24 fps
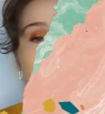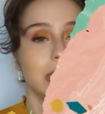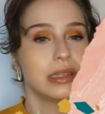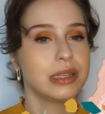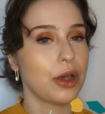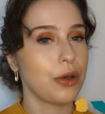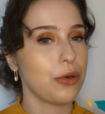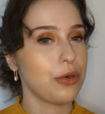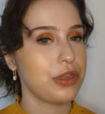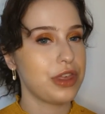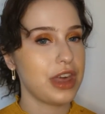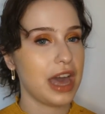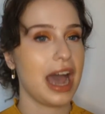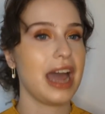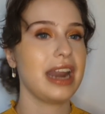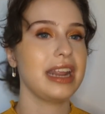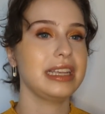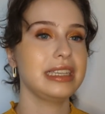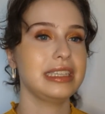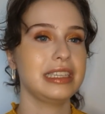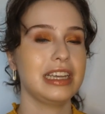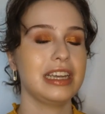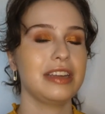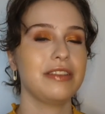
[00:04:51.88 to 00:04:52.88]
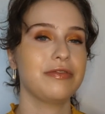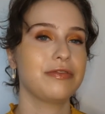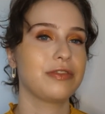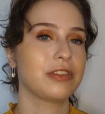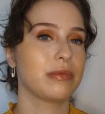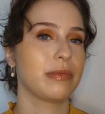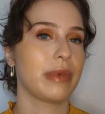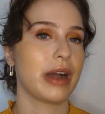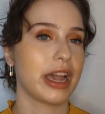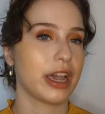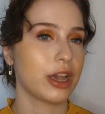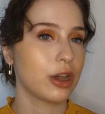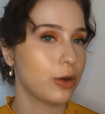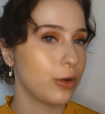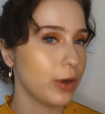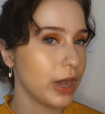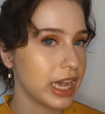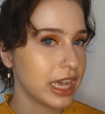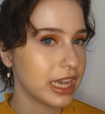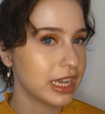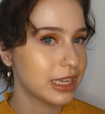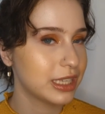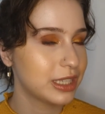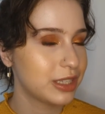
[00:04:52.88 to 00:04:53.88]
So that is it for my
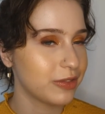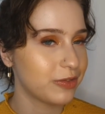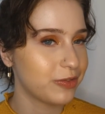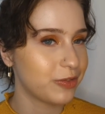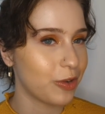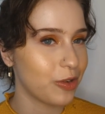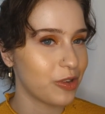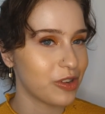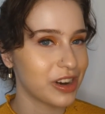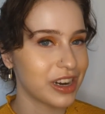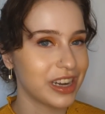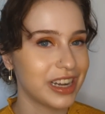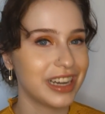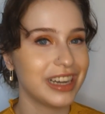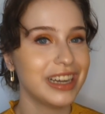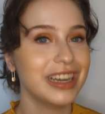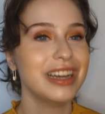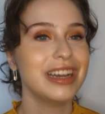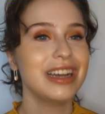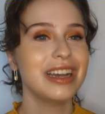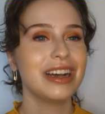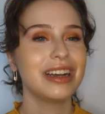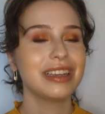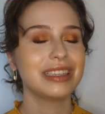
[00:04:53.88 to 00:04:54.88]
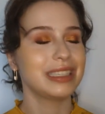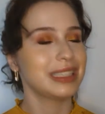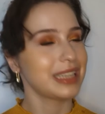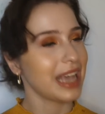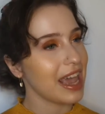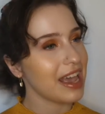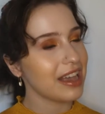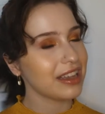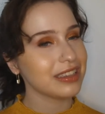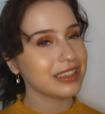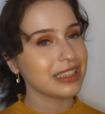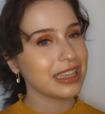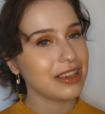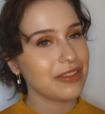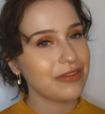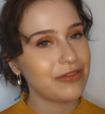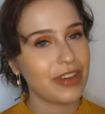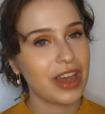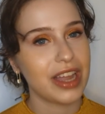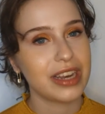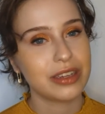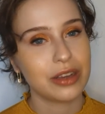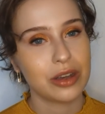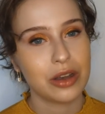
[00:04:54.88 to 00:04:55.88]
quick Sephora sales
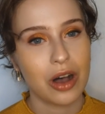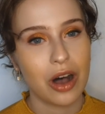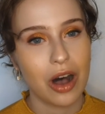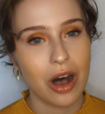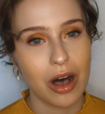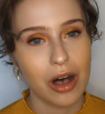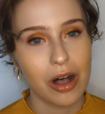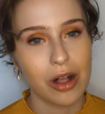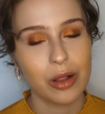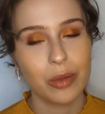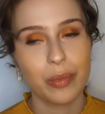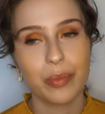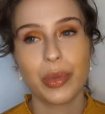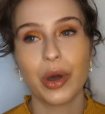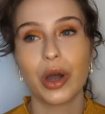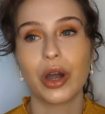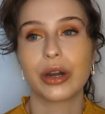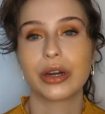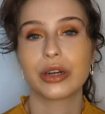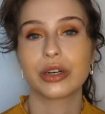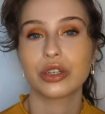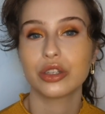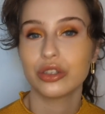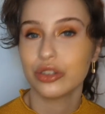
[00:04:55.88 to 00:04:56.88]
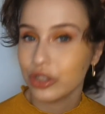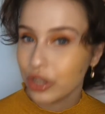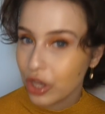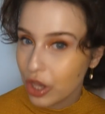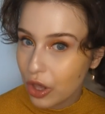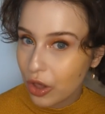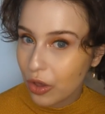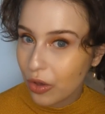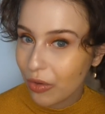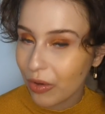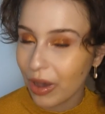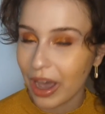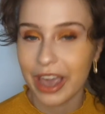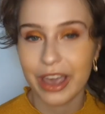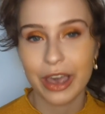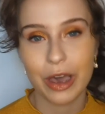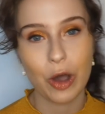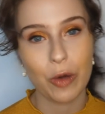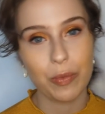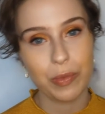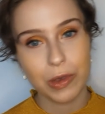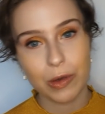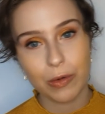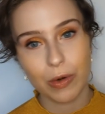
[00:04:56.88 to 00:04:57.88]
event haul part two. I
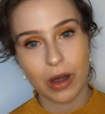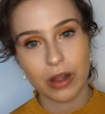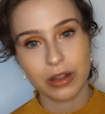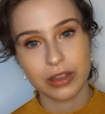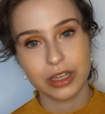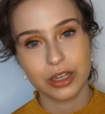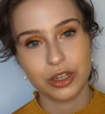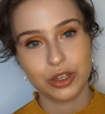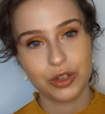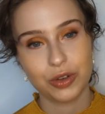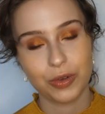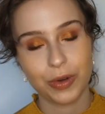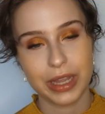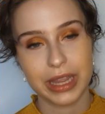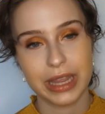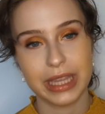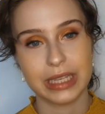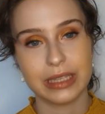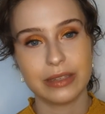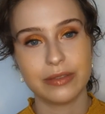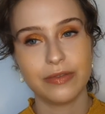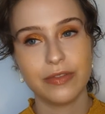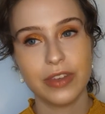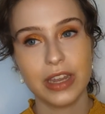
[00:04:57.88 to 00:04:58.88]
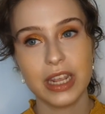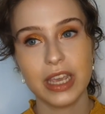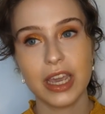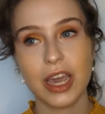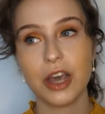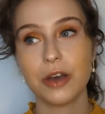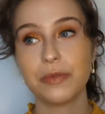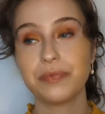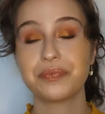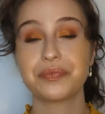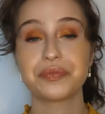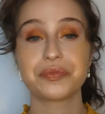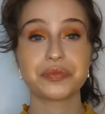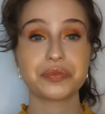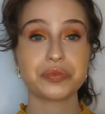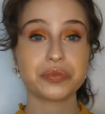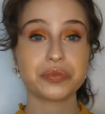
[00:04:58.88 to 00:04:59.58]
hope you all enjoyed this video.